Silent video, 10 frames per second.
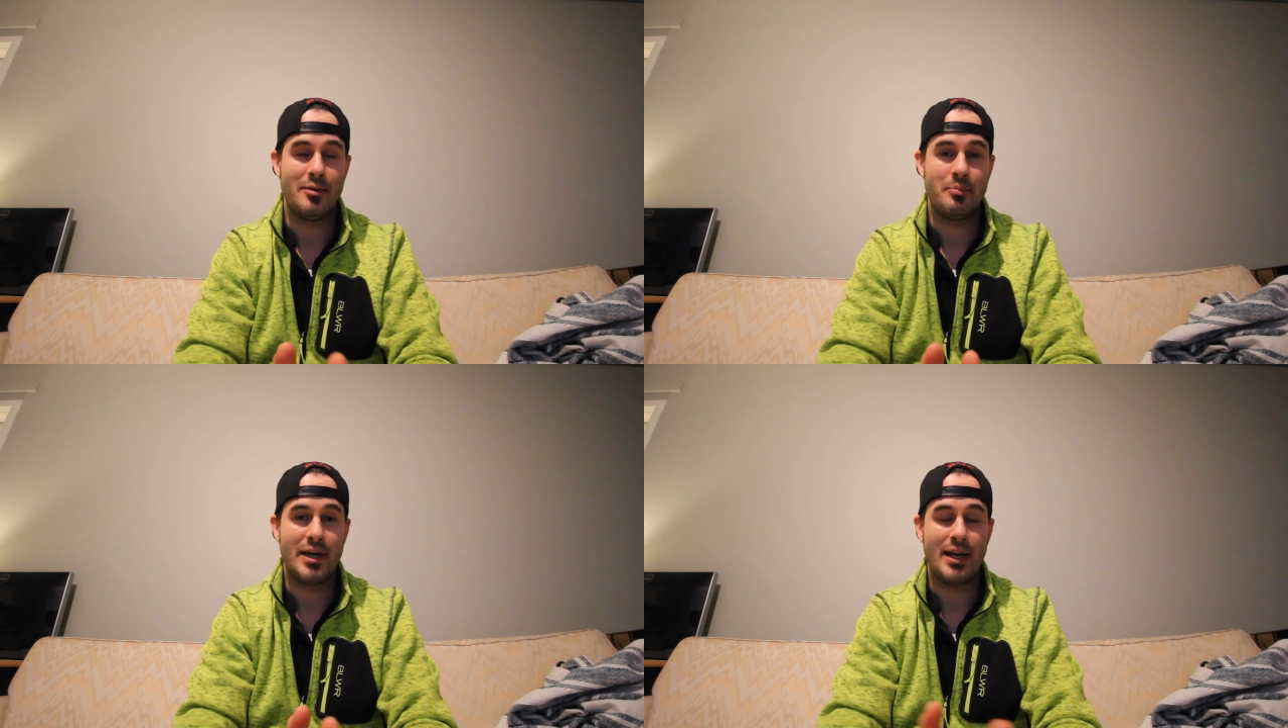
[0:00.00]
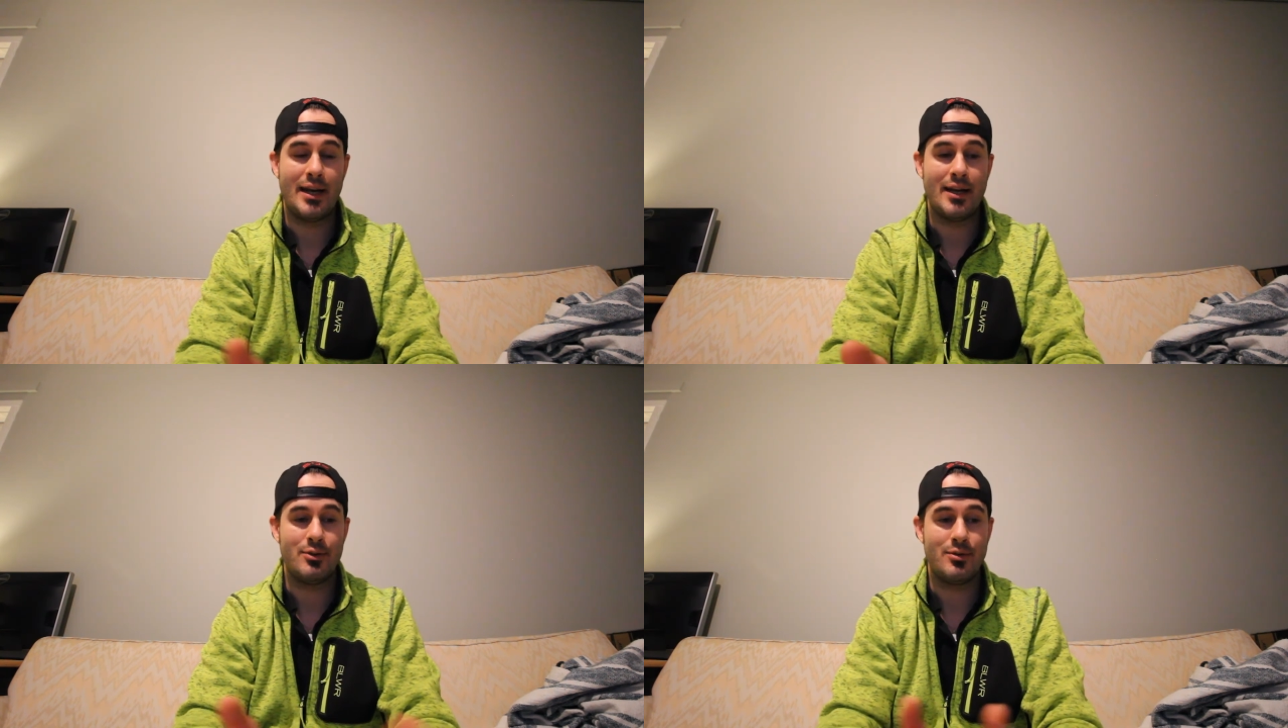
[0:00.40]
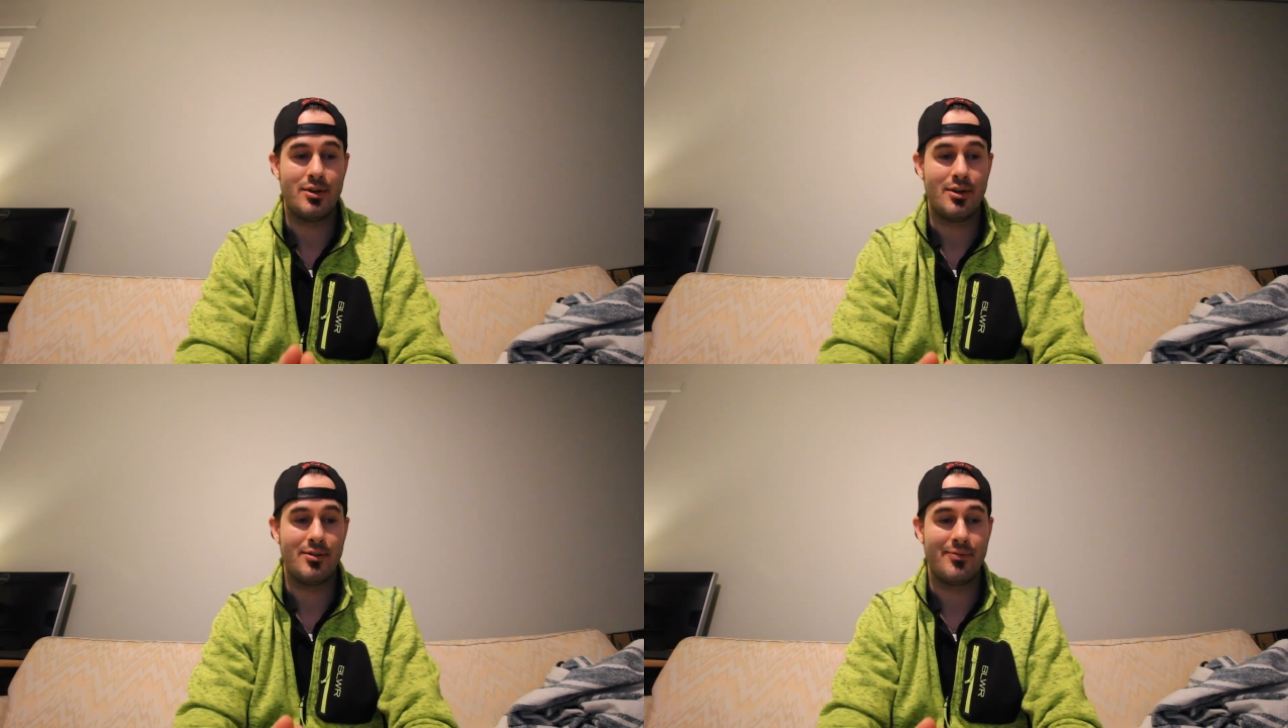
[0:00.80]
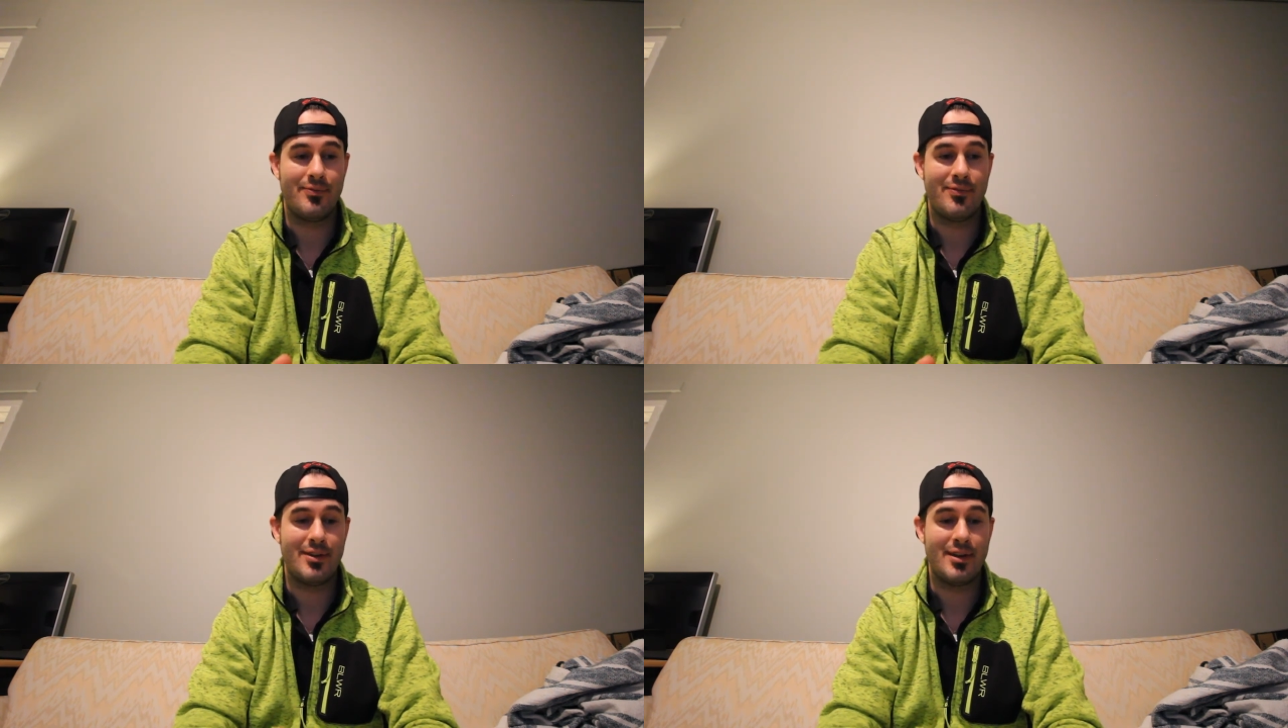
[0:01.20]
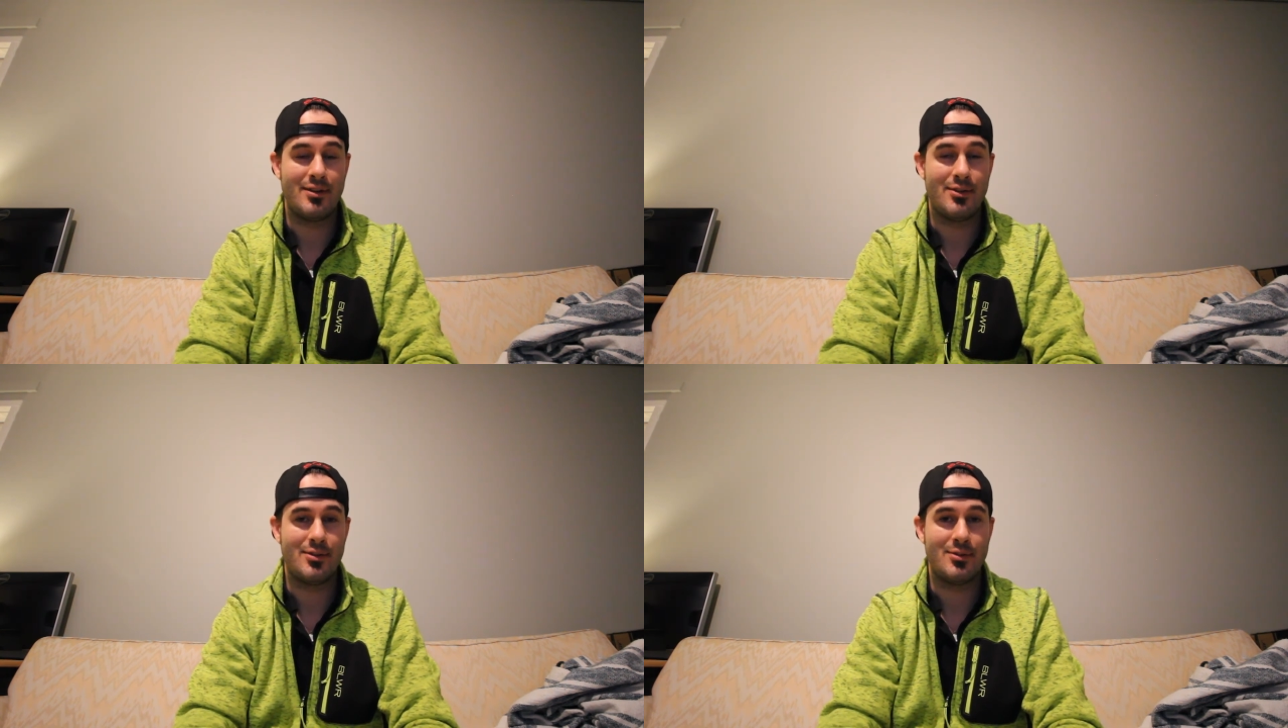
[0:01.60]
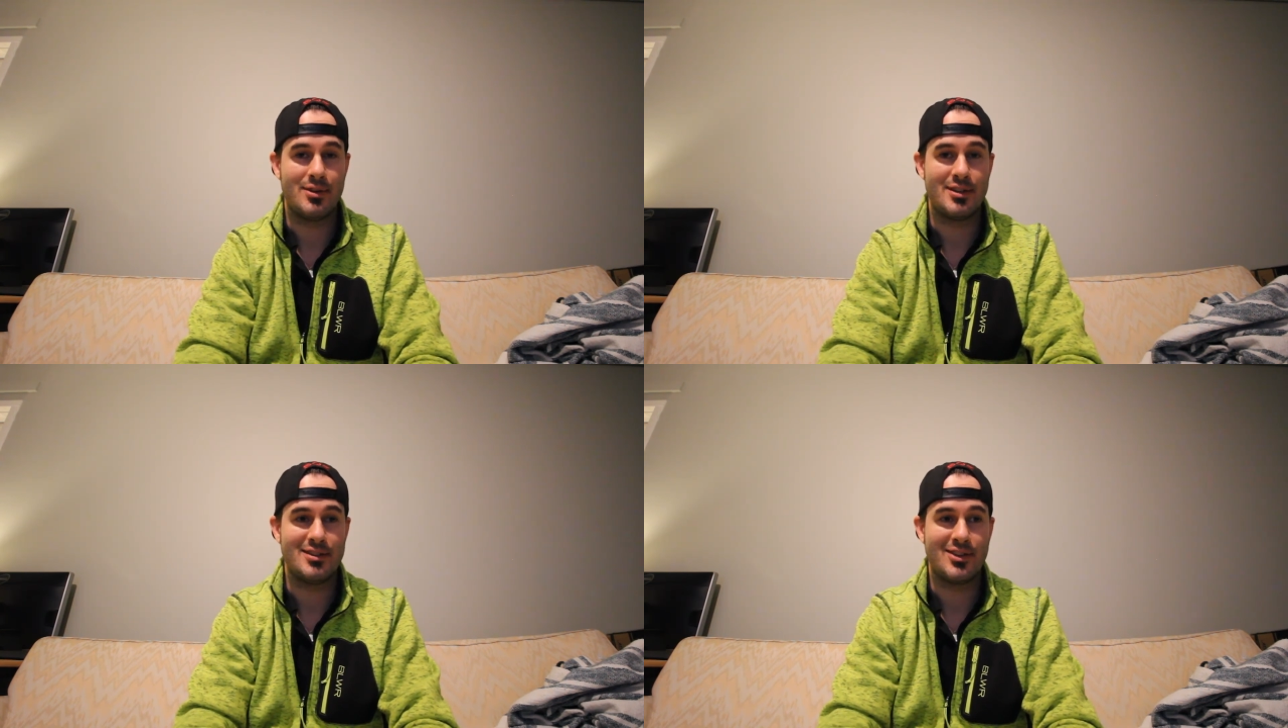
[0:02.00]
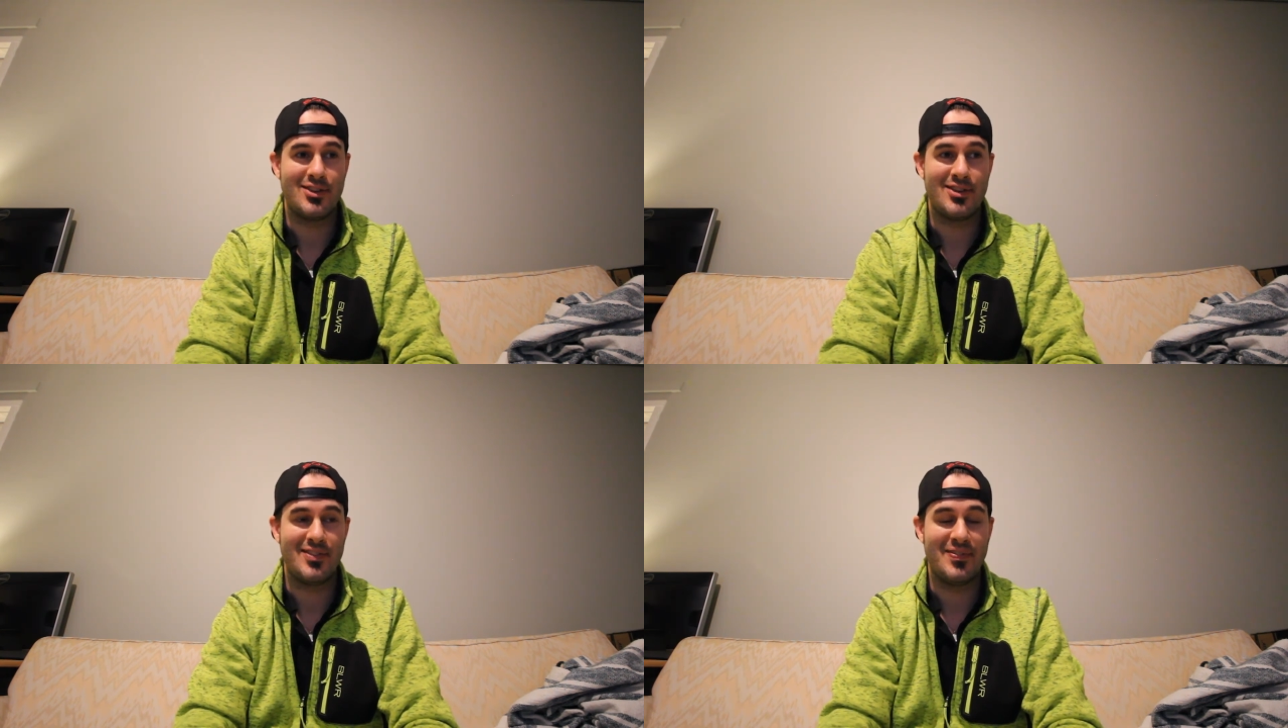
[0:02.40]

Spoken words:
bilingual, or what it's called.